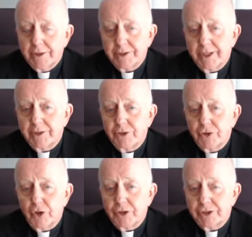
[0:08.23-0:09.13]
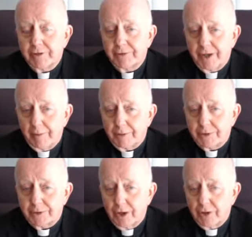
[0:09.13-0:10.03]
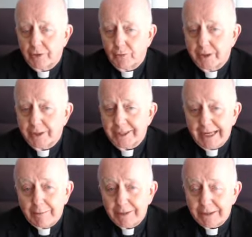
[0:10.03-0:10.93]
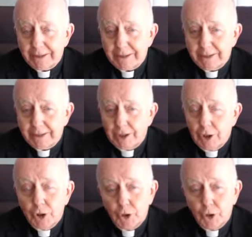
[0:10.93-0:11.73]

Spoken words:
said to George Stephanopoulos on the weekly ABC